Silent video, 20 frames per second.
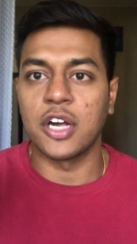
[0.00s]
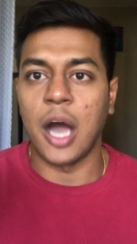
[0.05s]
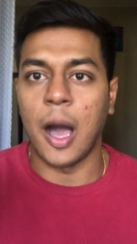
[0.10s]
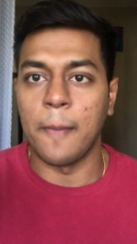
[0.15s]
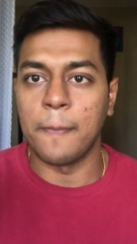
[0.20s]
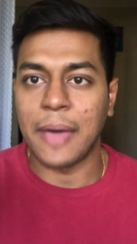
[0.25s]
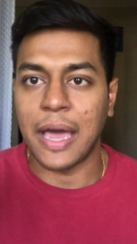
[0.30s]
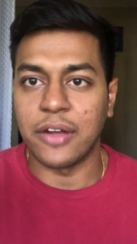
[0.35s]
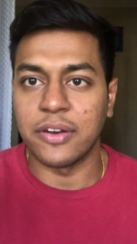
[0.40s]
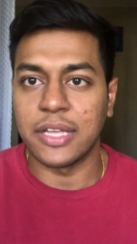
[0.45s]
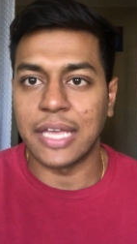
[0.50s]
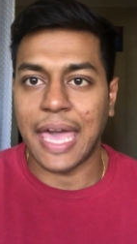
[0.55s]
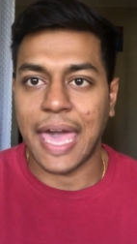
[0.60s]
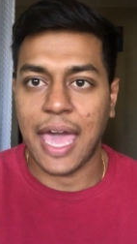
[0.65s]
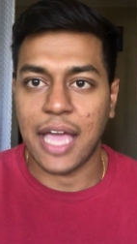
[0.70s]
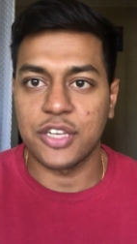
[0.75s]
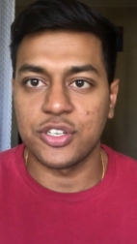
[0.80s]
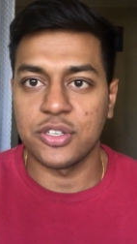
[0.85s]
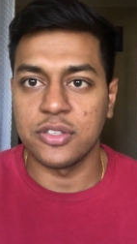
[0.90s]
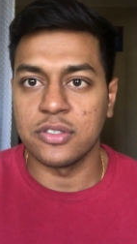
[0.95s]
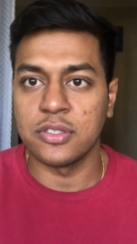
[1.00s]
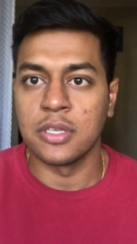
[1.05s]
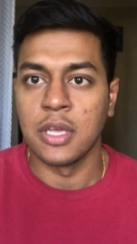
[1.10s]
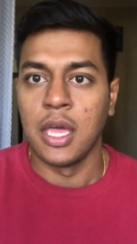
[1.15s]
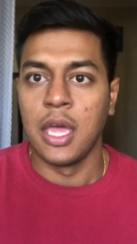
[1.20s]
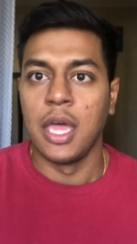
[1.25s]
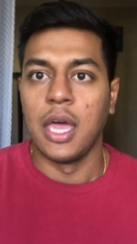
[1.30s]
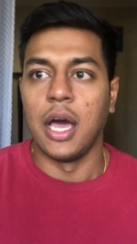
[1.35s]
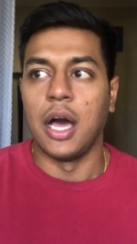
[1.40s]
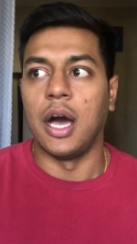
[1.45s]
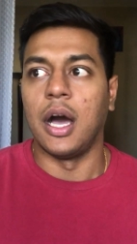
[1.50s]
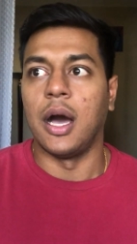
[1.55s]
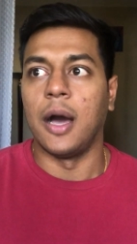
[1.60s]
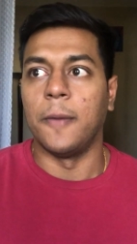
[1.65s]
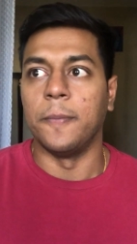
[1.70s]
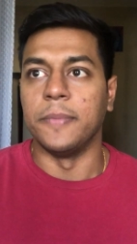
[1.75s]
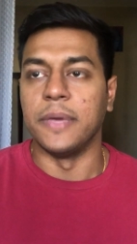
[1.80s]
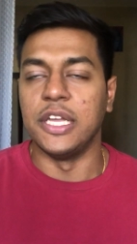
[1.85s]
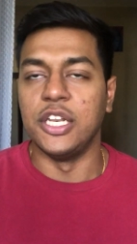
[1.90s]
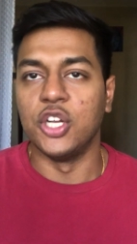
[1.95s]
compounding actions
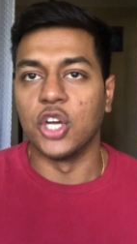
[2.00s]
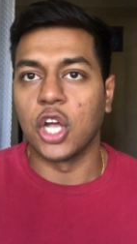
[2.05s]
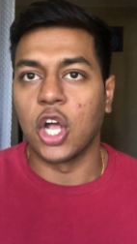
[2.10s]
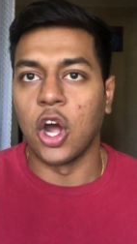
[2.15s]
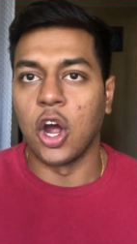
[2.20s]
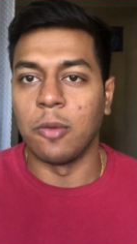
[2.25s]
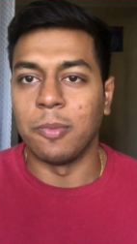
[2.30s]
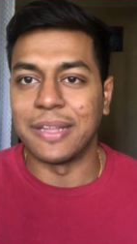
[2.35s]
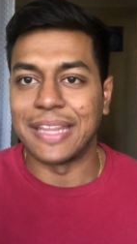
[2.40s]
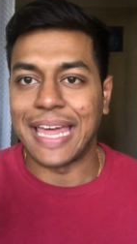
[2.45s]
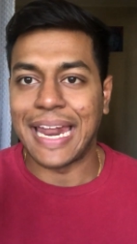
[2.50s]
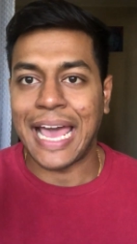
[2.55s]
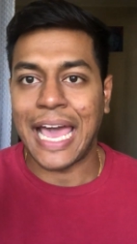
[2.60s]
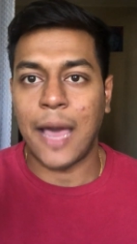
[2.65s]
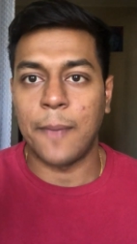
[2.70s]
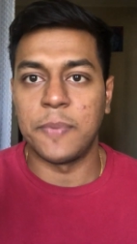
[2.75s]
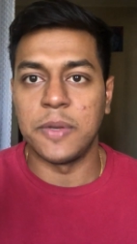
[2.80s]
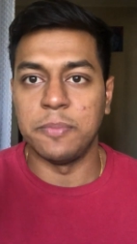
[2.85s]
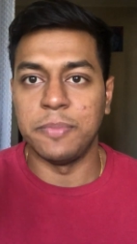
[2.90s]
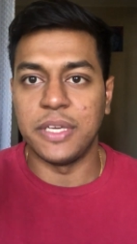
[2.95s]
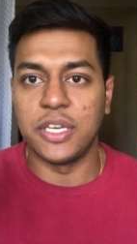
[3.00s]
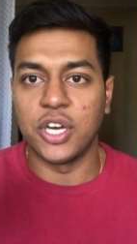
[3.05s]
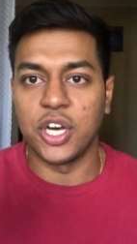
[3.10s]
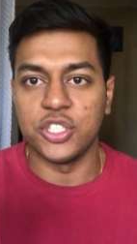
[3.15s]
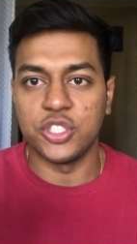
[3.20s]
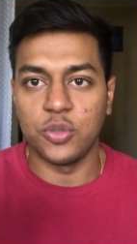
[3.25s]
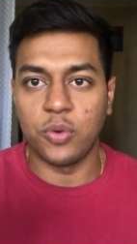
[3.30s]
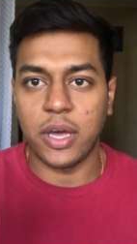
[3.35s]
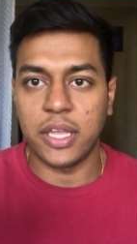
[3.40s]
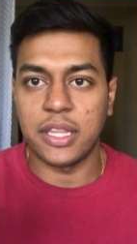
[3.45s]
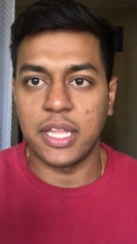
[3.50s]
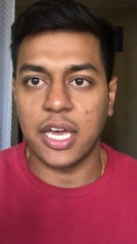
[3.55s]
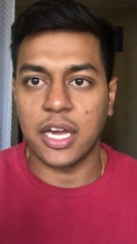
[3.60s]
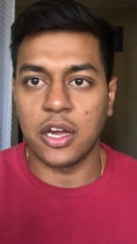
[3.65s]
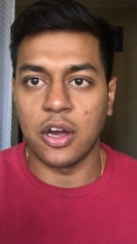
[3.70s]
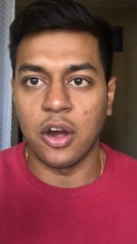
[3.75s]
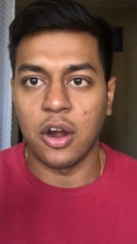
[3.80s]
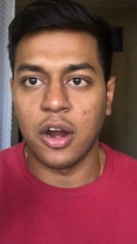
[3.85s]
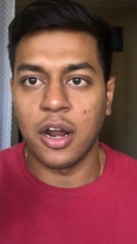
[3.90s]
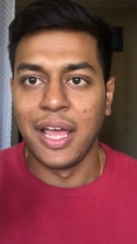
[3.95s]
um, in your karma that happened because you had that
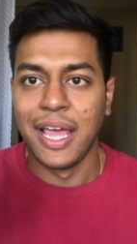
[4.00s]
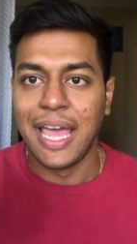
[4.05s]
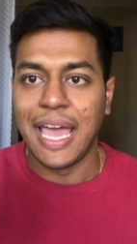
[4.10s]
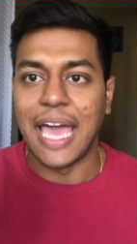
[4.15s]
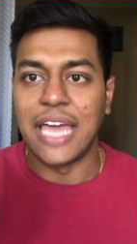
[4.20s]
car.